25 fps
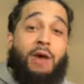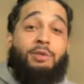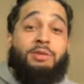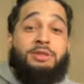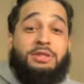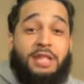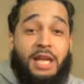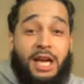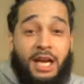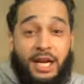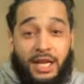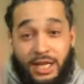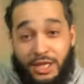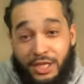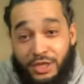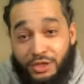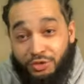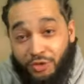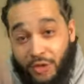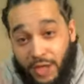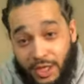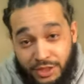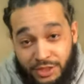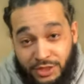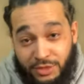I was thugging in the
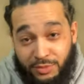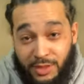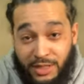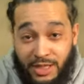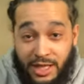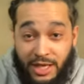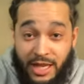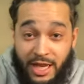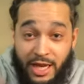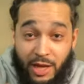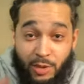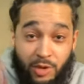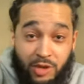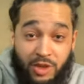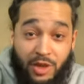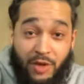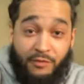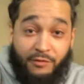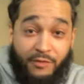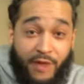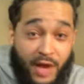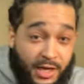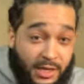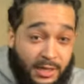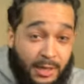trenches with the nigga with the
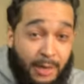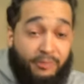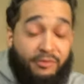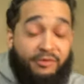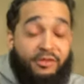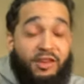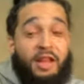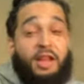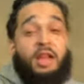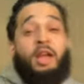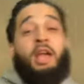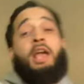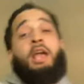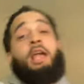fucked up feet.